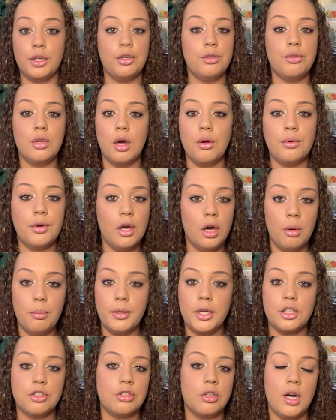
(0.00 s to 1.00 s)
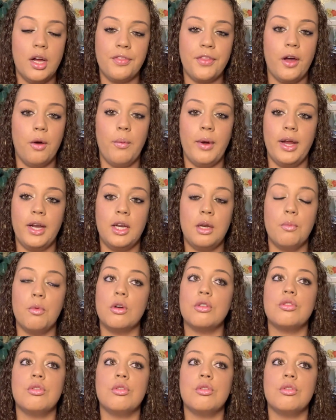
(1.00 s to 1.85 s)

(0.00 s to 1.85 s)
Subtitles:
You don't know because you're not that weight anymore.